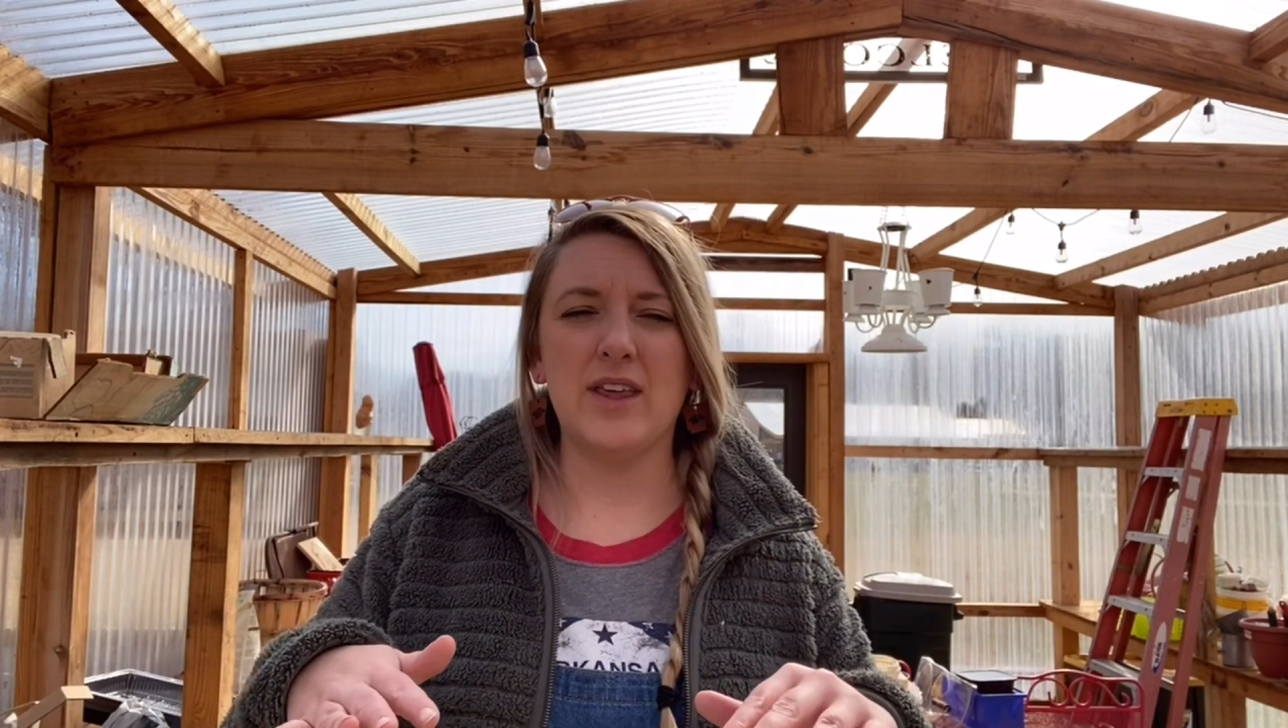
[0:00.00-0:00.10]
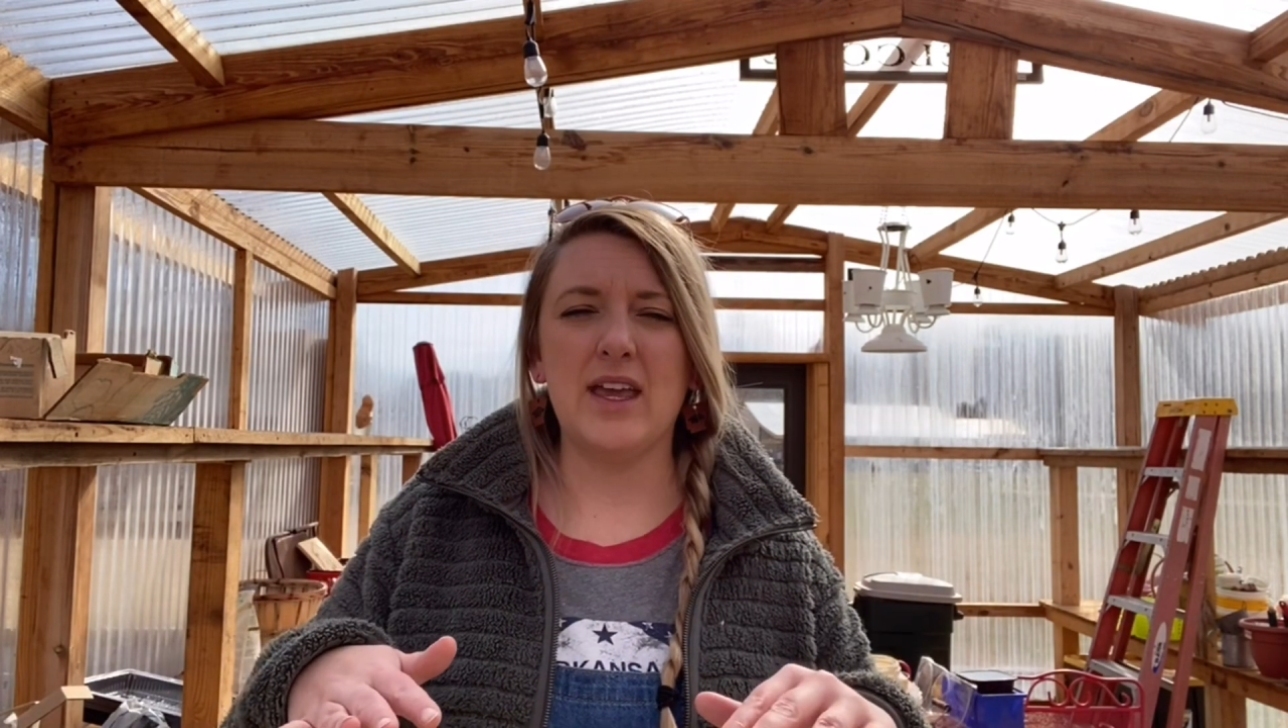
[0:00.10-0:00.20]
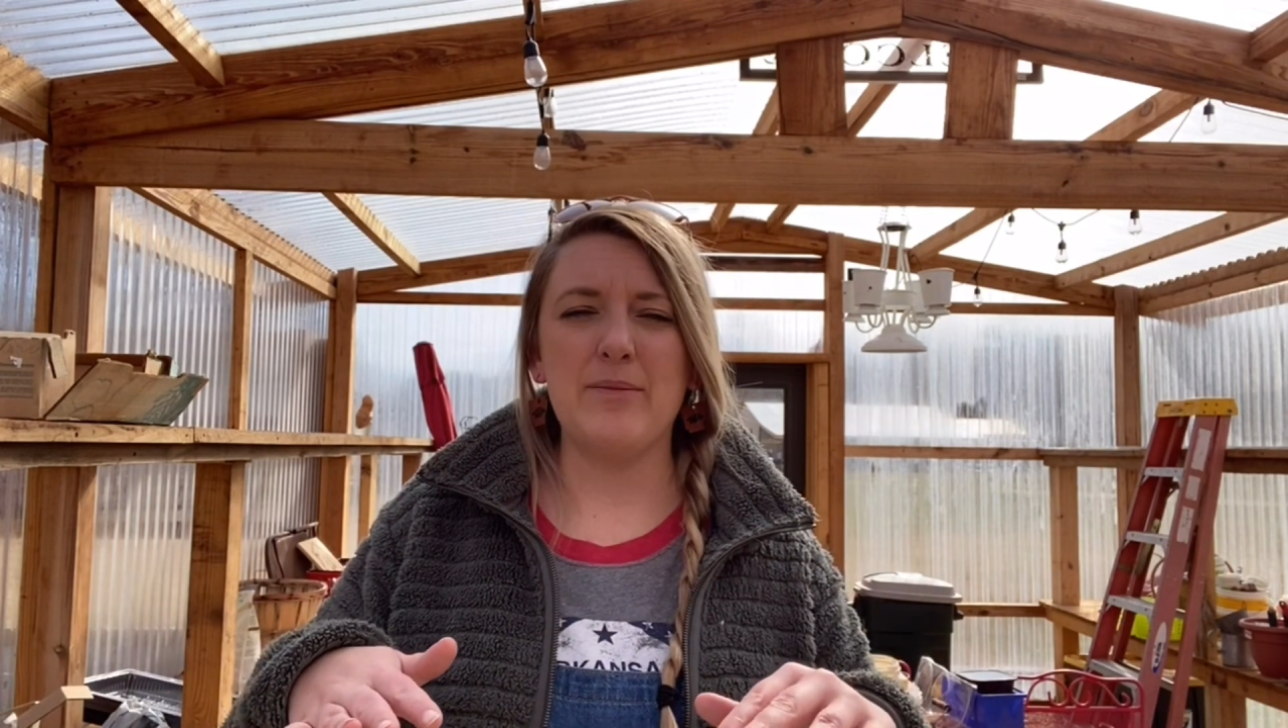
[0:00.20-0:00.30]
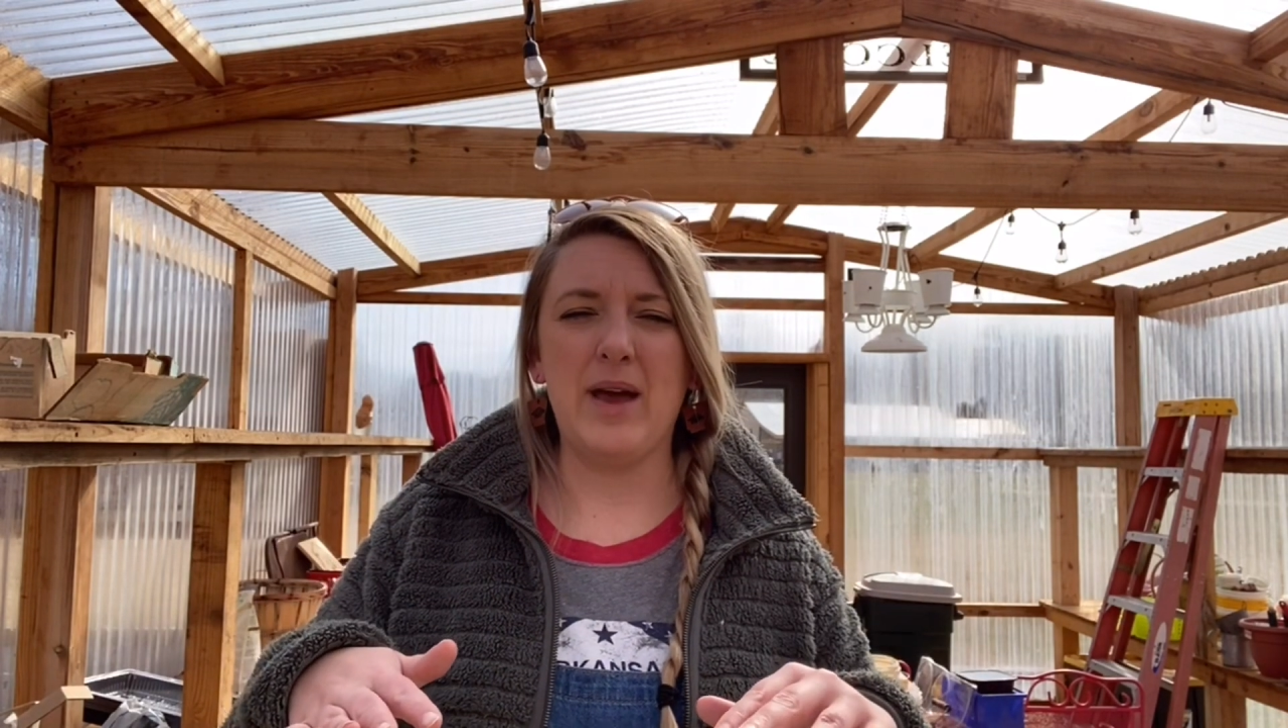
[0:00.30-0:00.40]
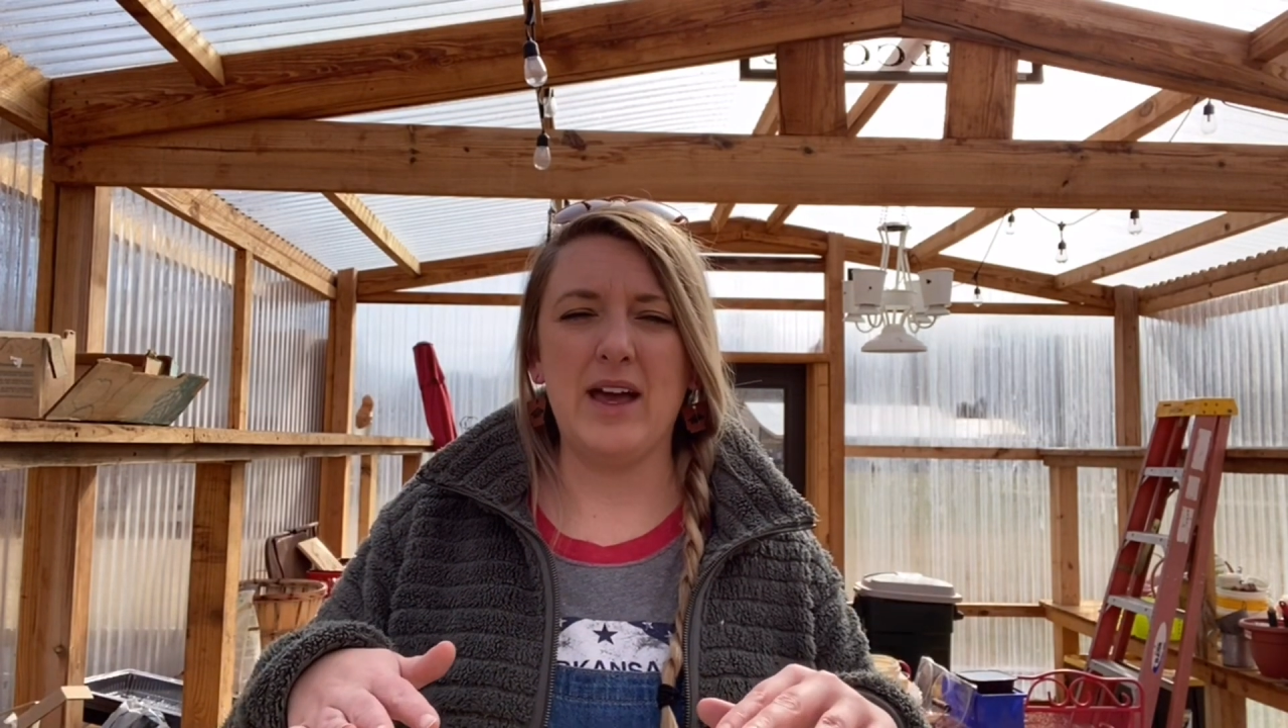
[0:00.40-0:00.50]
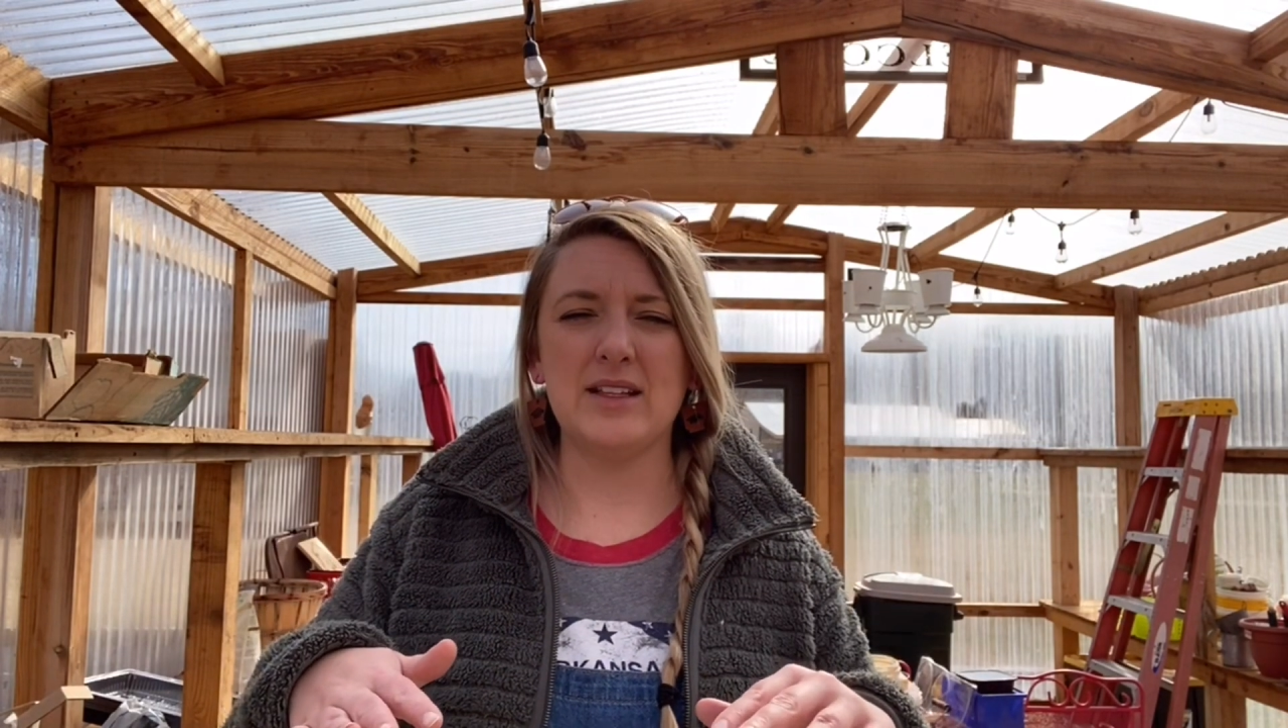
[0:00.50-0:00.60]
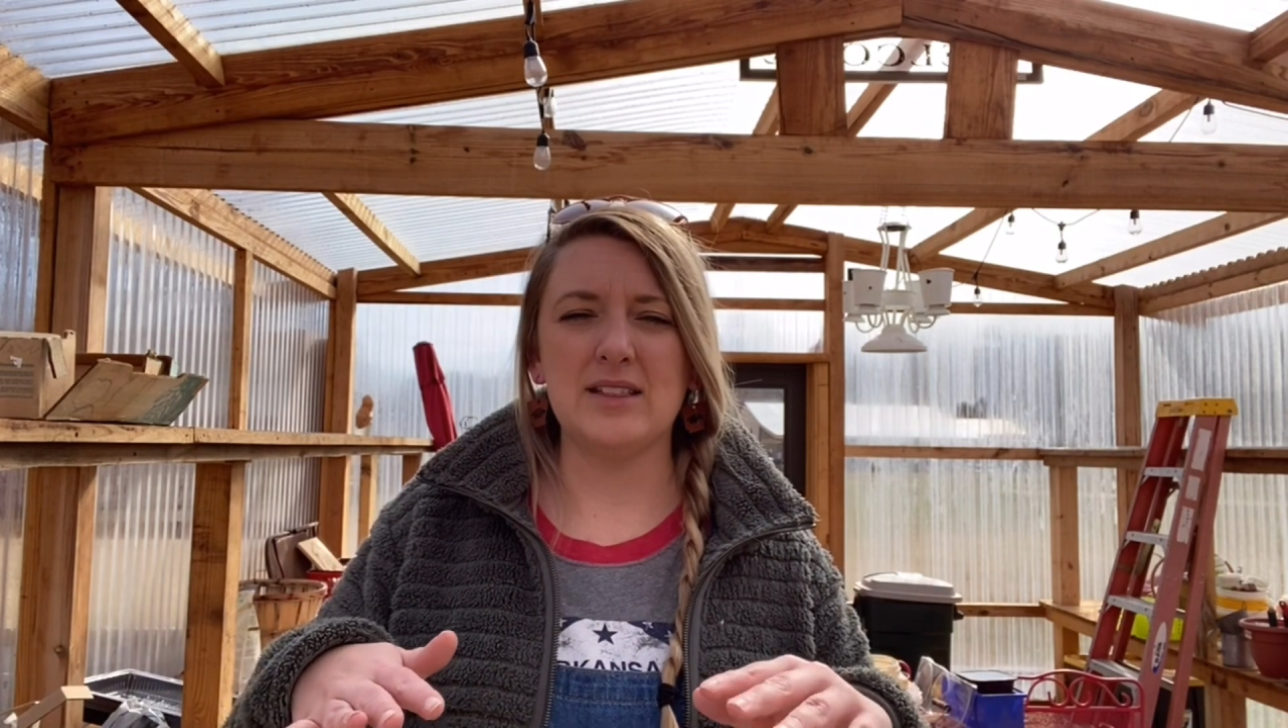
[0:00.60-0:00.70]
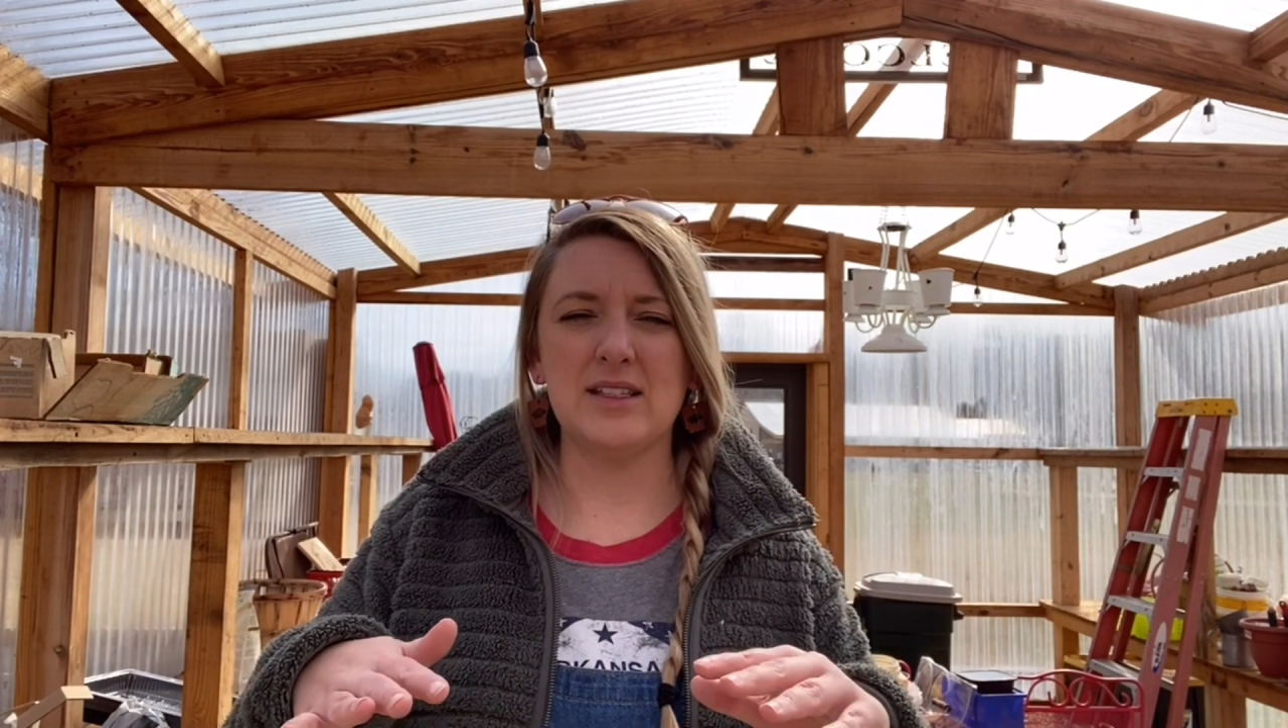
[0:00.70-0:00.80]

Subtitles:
heat mats,